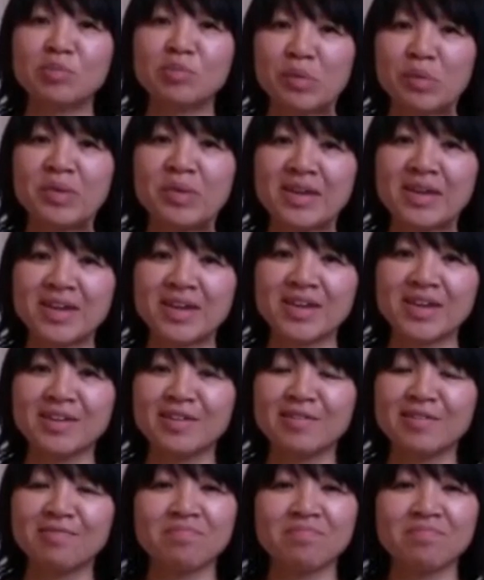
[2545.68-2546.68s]
properly,
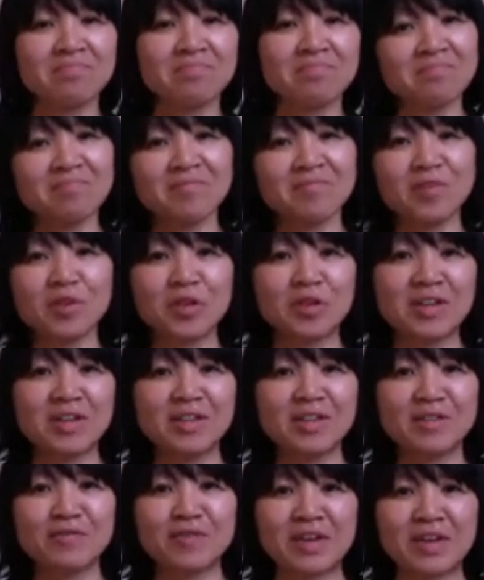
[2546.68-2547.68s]
you don't
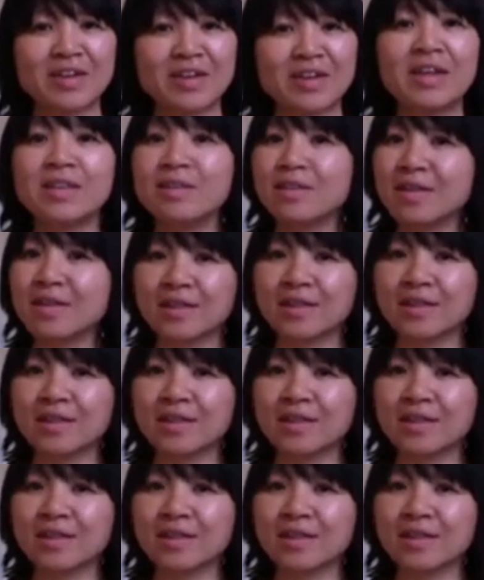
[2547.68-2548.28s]
need to forget.